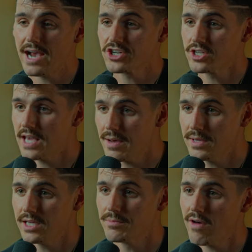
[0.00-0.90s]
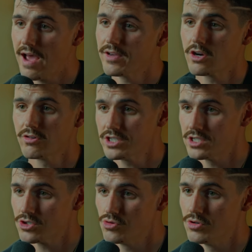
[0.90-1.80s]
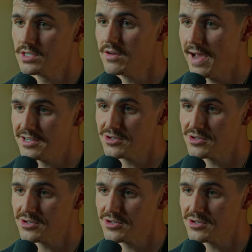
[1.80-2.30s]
actually kept me in private Christian school until high